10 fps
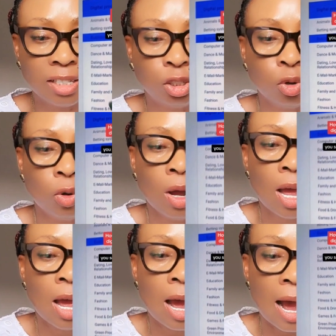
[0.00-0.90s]
So
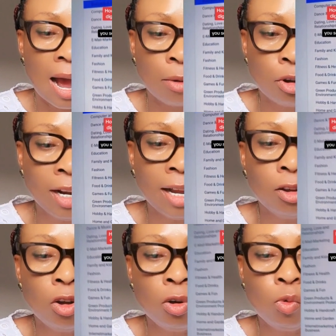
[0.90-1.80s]
I'm gonna
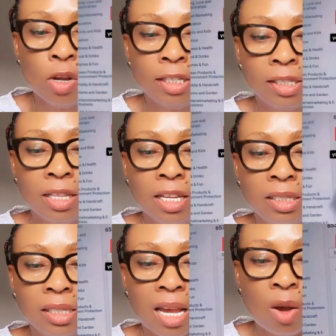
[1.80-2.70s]
go with
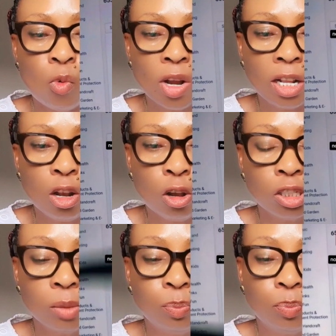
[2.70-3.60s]
this weight loss